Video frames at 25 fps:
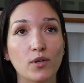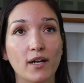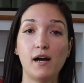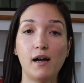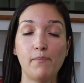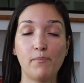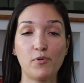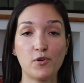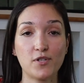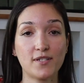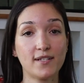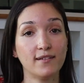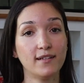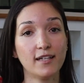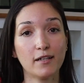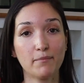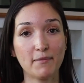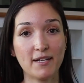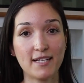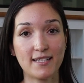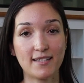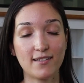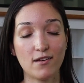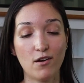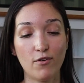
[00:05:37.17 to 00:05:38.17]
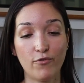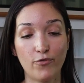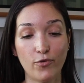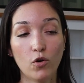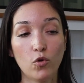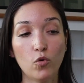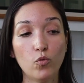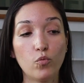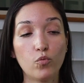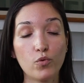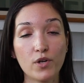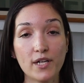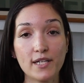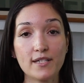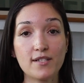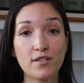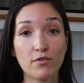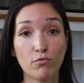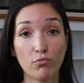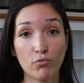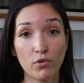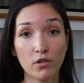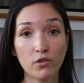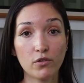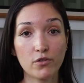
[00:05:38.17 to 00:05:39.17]
A person like myself who reads
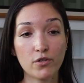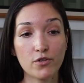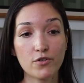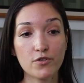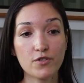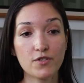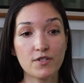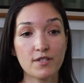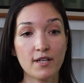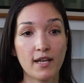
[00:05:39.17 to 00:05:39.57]
thrillers,